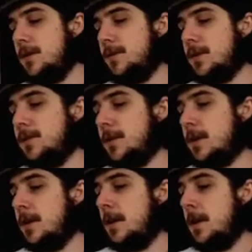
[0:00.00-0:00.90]
the
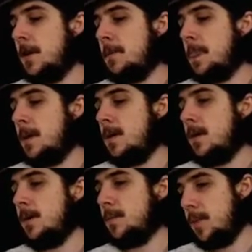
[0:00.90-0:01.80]
flavor,
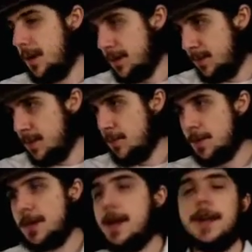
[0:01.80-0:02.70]
possibly
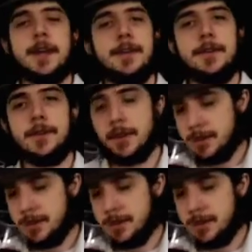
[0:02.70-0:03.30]
more tannic too.